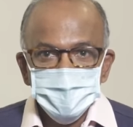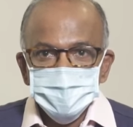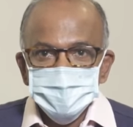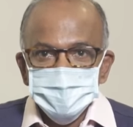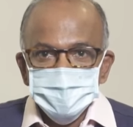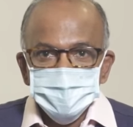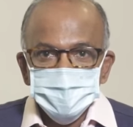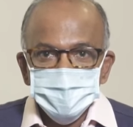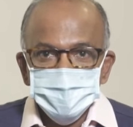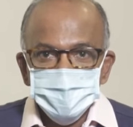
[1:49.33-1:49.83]

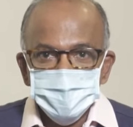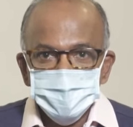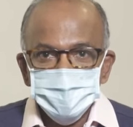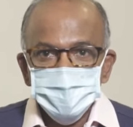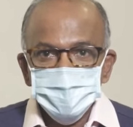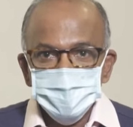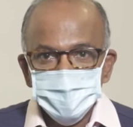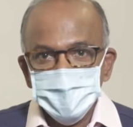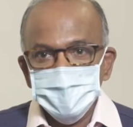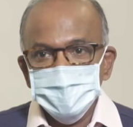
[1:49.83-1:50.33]
And she, you know,
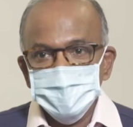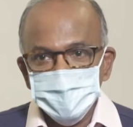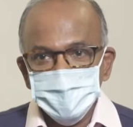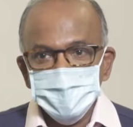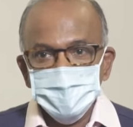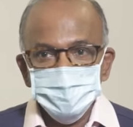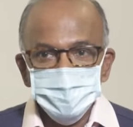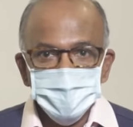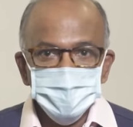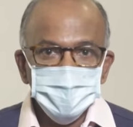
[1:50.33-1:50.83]
you can
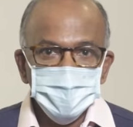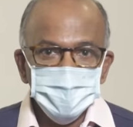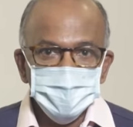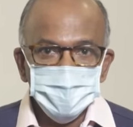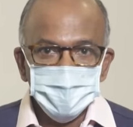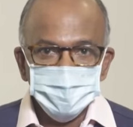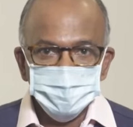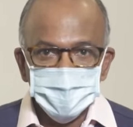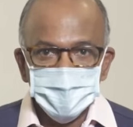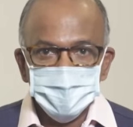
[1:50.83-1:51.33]
tell, people
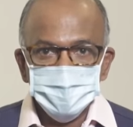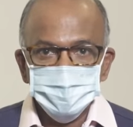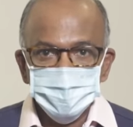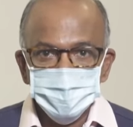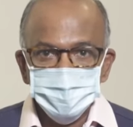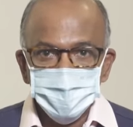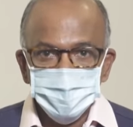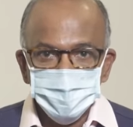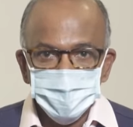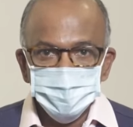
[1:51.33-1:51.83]
who have dealt
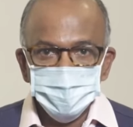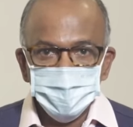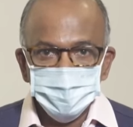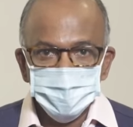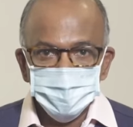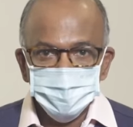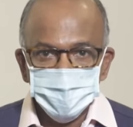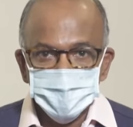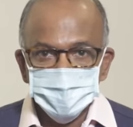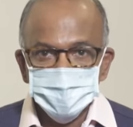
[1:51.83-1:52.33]
with people who
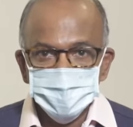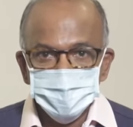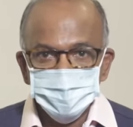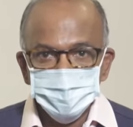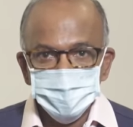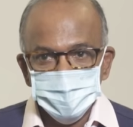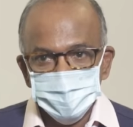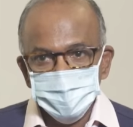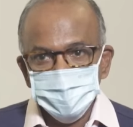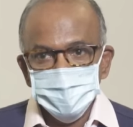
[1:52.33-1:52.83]
have dementia
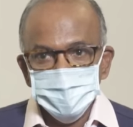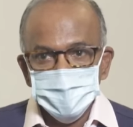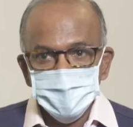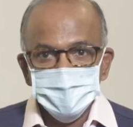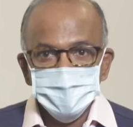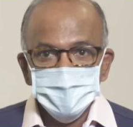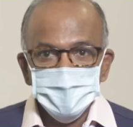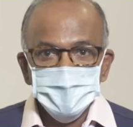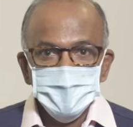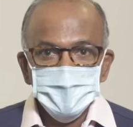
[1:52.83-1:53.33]
will know
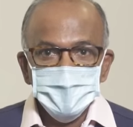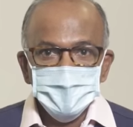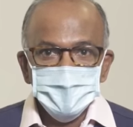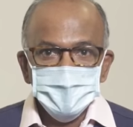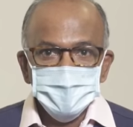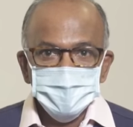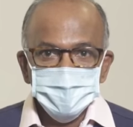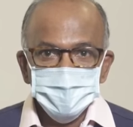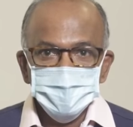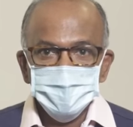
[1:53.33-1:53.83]
that
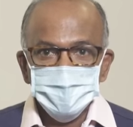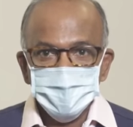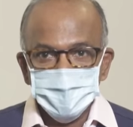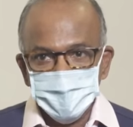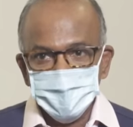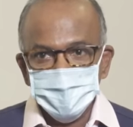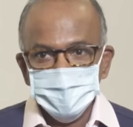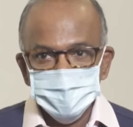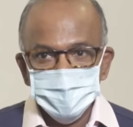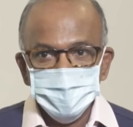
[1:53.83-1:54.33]
you
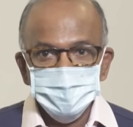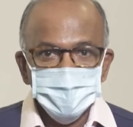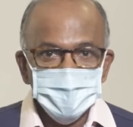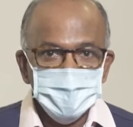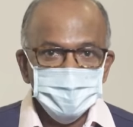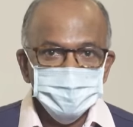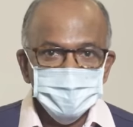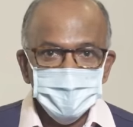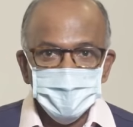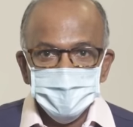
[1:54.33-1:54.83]
can
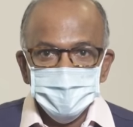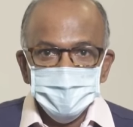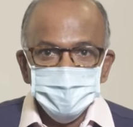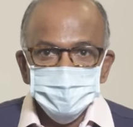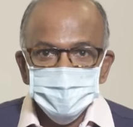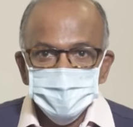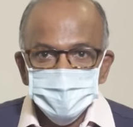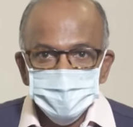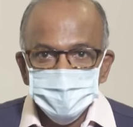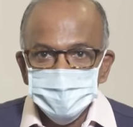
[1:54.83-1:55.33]
sometimes get
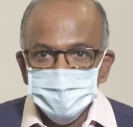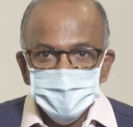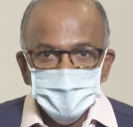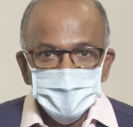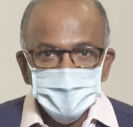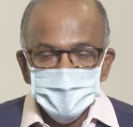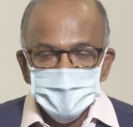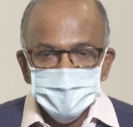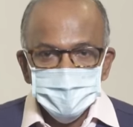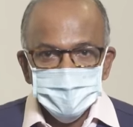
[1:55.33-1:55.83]
them to
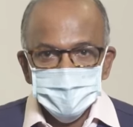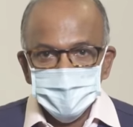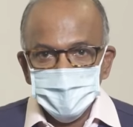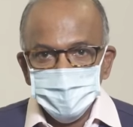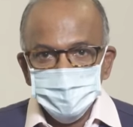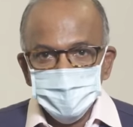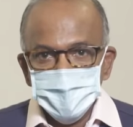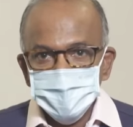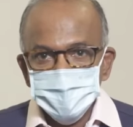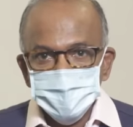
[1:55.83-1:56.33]

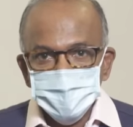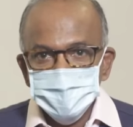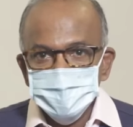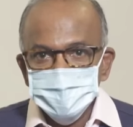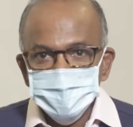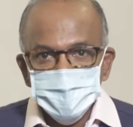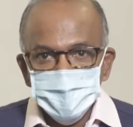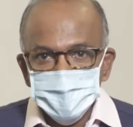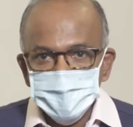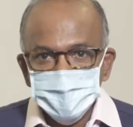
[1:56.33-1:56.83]
say many
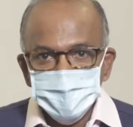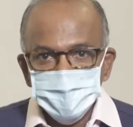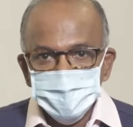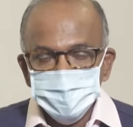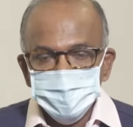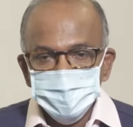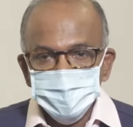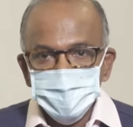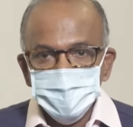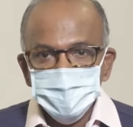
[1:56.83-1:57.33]
things
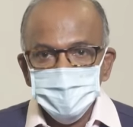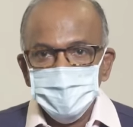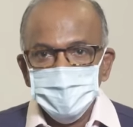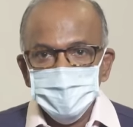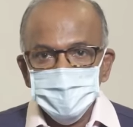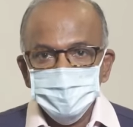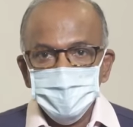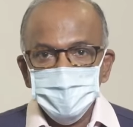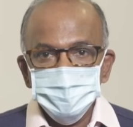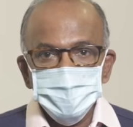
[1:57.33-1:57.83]
they will
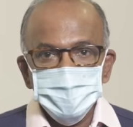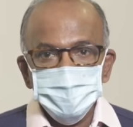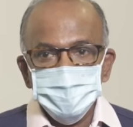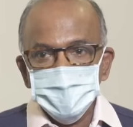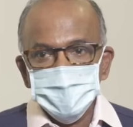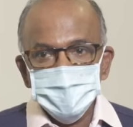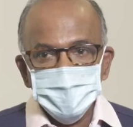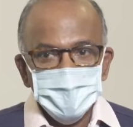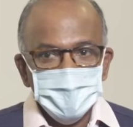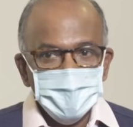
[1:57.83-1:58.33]
not remember
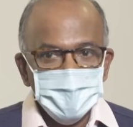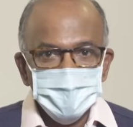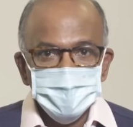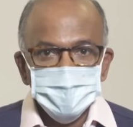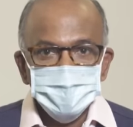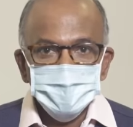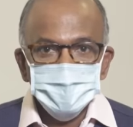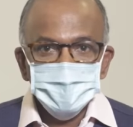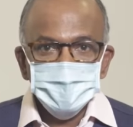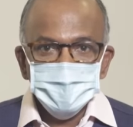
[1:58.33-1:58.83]
what they
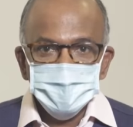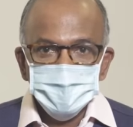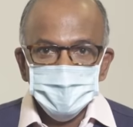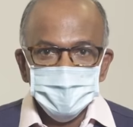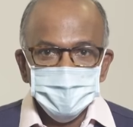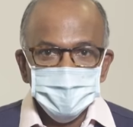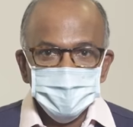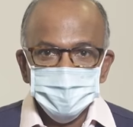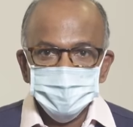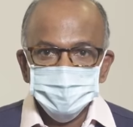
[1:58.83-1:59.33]
had
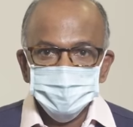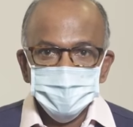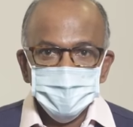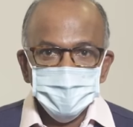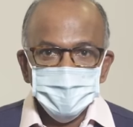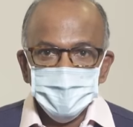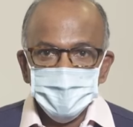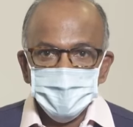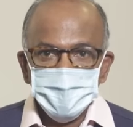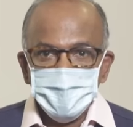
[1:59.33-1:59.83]

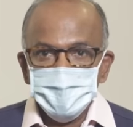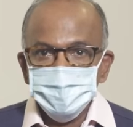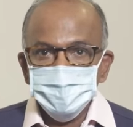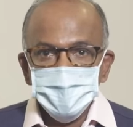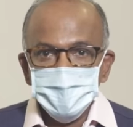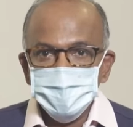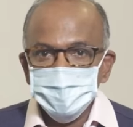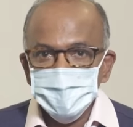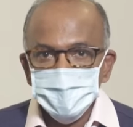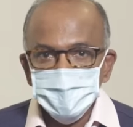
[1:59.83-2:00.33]
half
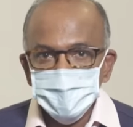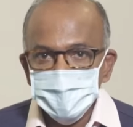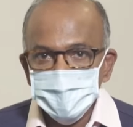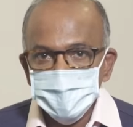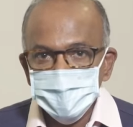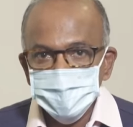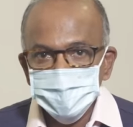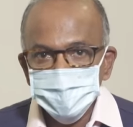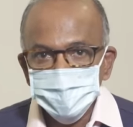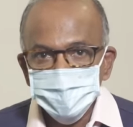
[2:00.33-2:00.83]
an hour
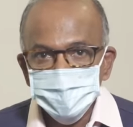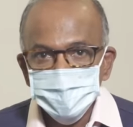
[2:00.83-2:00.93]
earlier.